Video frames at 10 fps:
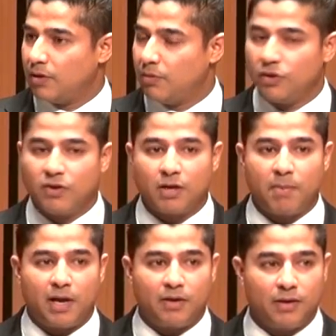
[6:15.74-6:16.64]
When you think
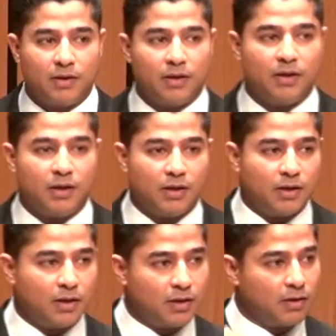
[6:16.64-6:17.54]
about
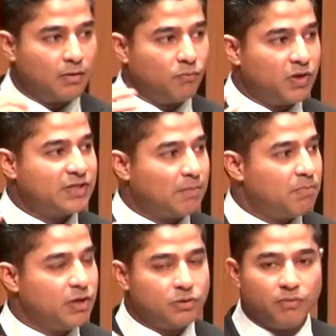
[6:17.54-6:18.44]
what does that
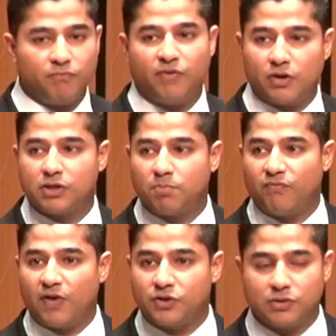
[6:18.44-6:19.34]
mean to various
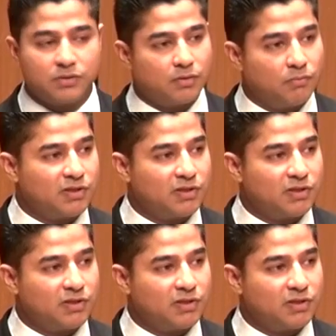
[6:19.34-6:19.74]
professions?